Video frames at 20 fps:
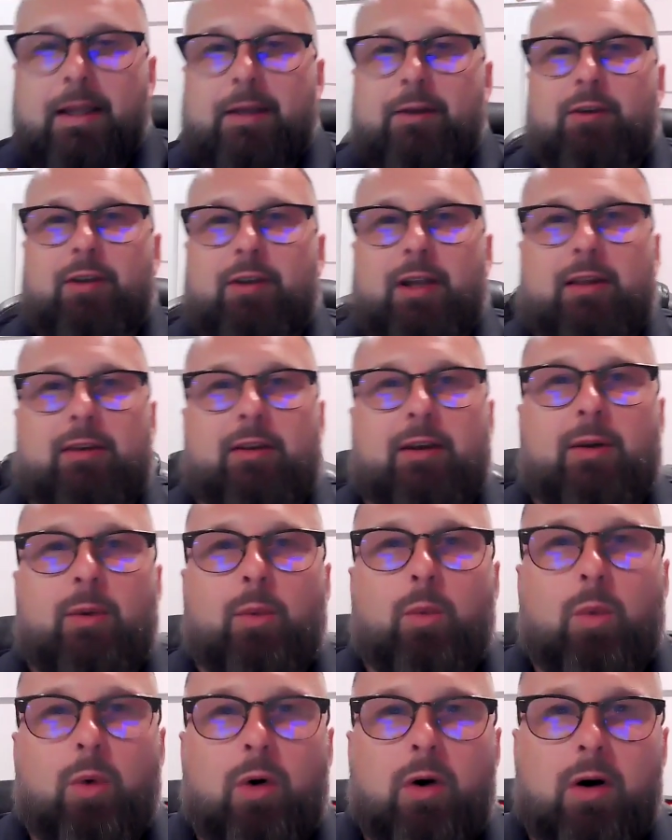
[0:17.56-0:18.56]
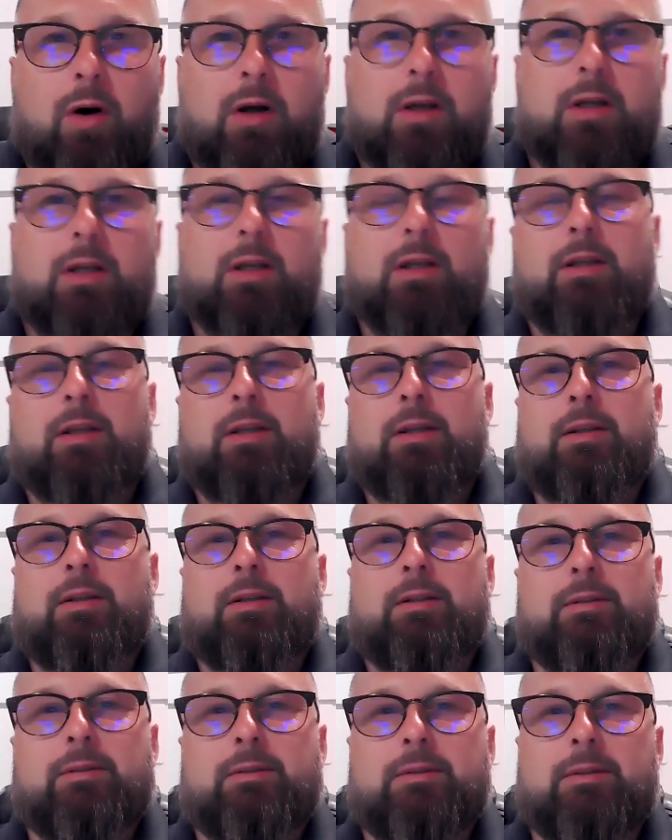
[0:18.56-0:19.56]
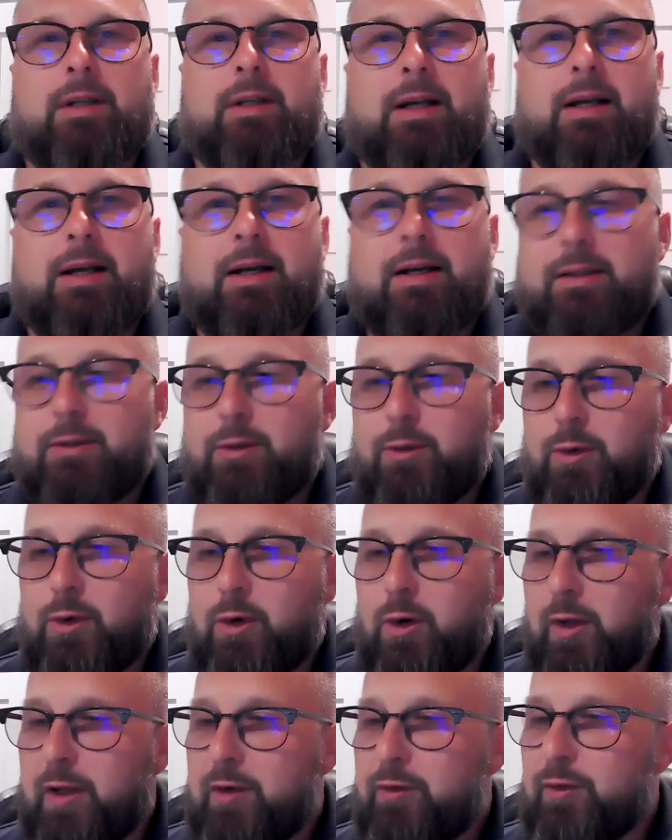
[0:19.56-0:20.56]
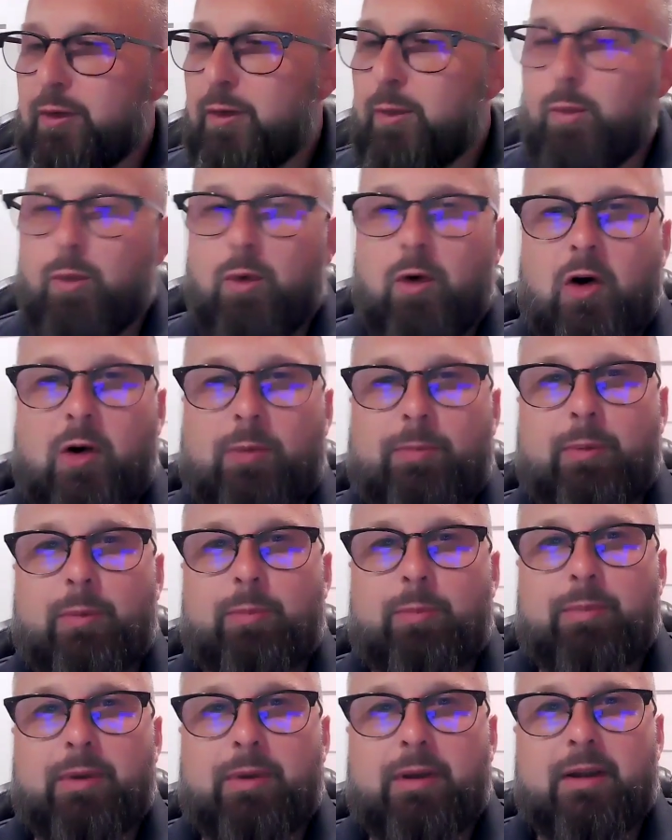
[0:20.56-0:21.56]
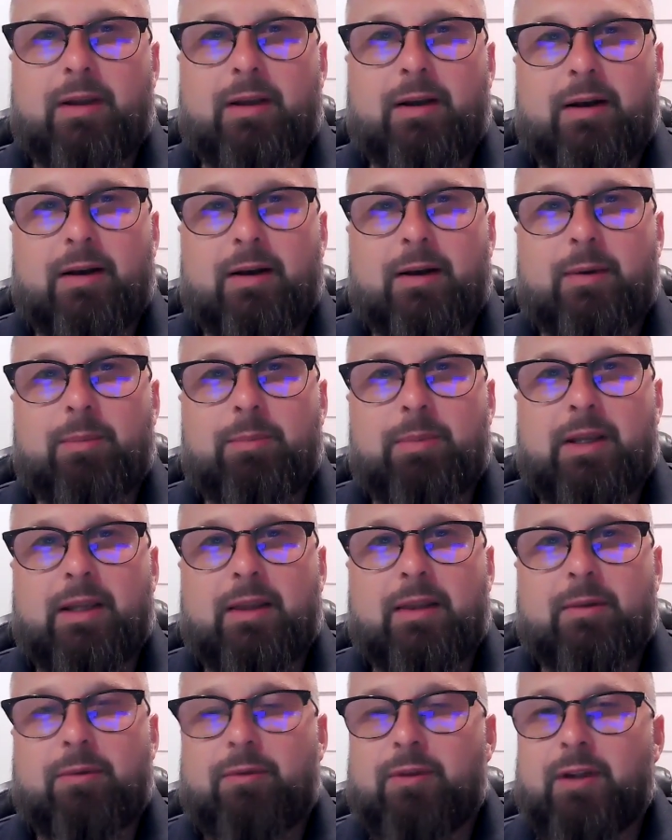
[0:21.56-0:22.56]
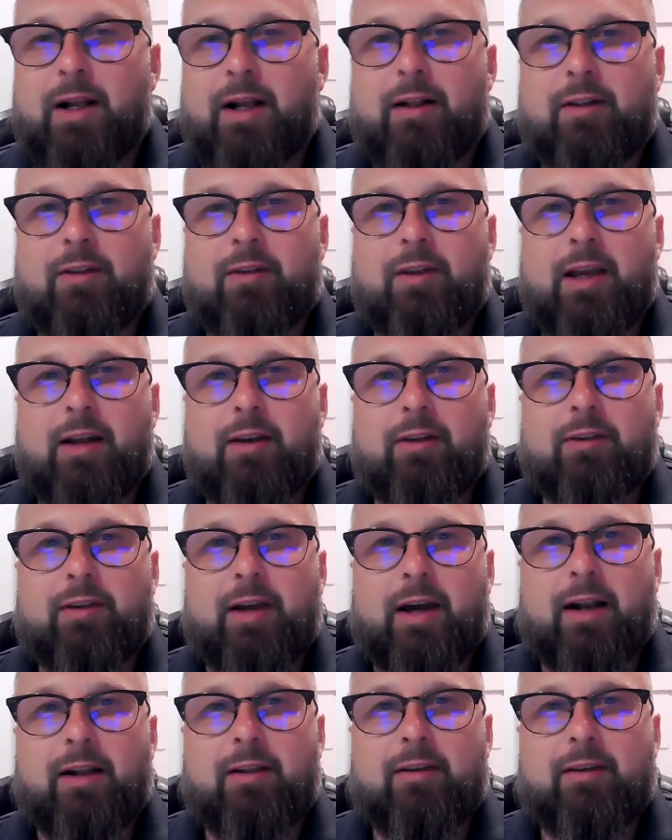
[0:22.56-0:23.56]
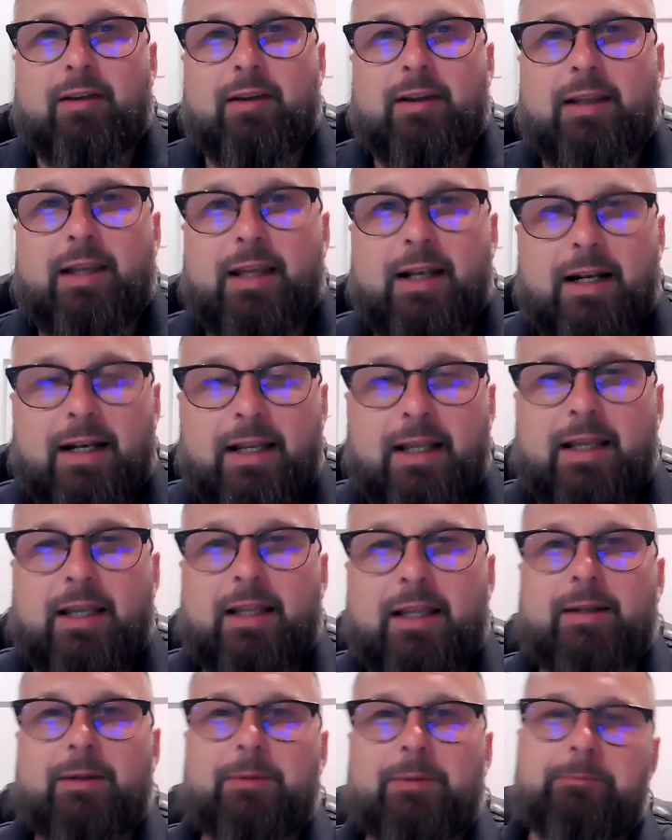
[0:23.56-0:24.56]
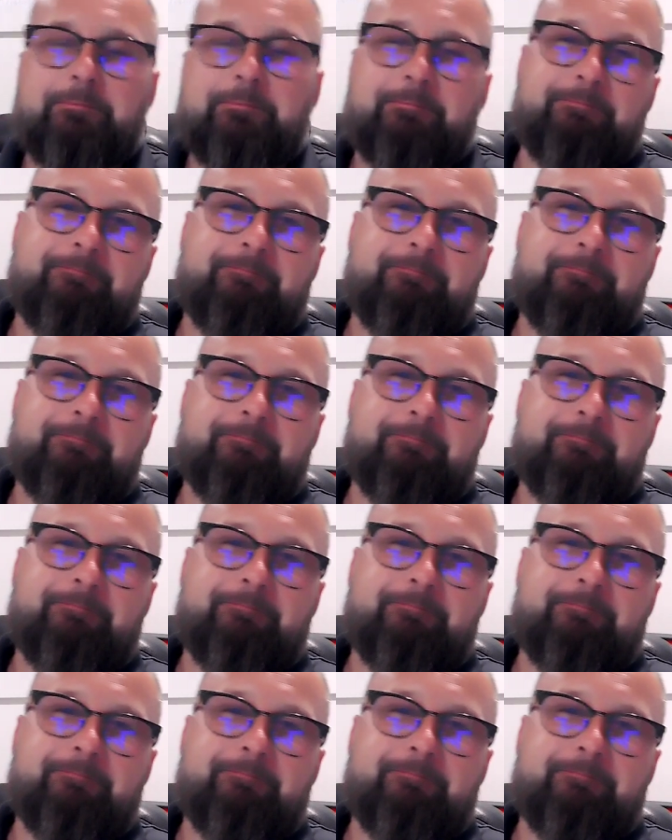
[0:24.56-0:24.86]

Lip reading: Just got done a walk, a little early for the walk. Me and the fiance decided to get it in